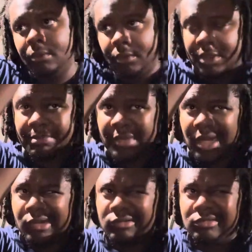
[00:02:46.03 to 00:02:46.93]
It's
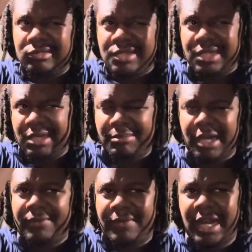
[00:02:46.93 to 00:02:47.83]
about, I want to say
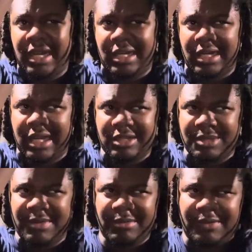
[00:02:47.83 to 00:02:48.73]
about $500,
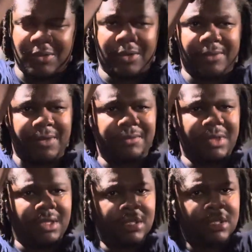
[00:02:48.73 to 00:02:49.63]
maybe
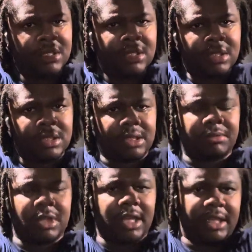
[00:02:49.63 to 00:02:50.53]
$450,
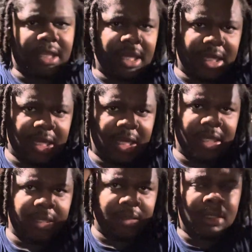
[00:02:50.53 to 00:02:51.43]
something like that. I got
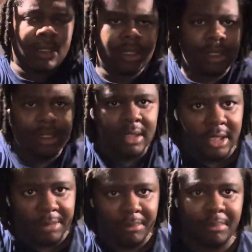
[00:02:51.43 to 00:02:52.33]
it
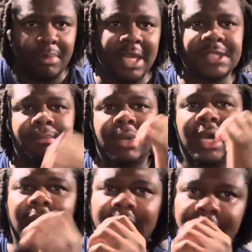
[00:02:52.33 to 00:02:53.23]
in Best
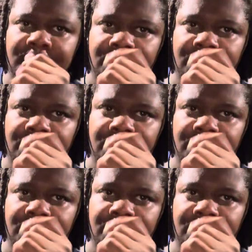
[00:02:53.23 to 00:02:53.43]
Buy.